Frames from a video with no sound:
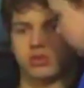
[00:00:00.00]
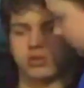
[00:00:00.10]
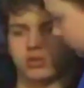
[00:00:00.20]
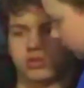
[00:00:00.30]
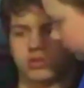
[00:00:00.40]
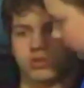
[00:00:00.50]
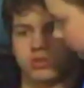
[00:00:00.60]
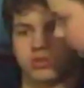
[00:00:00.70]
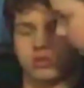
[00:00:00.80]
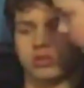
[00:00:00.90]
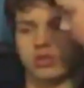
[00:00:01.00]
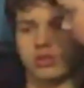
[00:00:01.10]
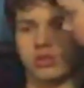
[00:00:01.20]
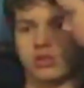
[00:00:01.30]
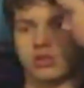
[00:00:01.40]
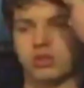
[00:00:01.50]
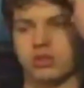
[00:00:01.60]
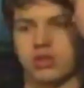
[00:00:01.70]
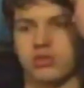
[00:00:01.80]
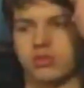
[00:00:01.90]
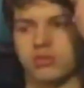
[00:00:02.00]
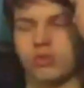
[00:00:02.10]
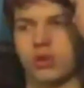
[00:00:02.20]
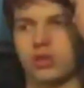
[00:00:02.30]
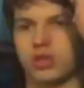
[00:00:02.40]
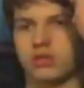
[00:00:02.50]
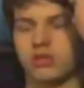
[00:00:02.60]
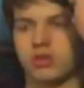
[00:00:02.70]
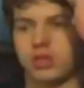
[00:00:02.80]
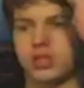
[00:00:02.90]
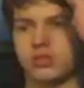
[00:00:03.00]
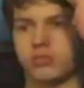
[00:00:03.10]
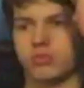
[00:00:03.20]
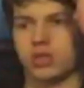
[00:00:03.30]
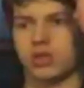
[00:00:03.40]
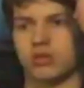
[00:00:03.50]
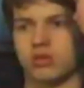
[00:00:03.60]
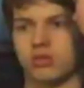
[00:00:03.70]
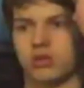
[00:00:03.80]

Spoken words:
the place where I went. No. No. Well, like, it's at least an hour and a half.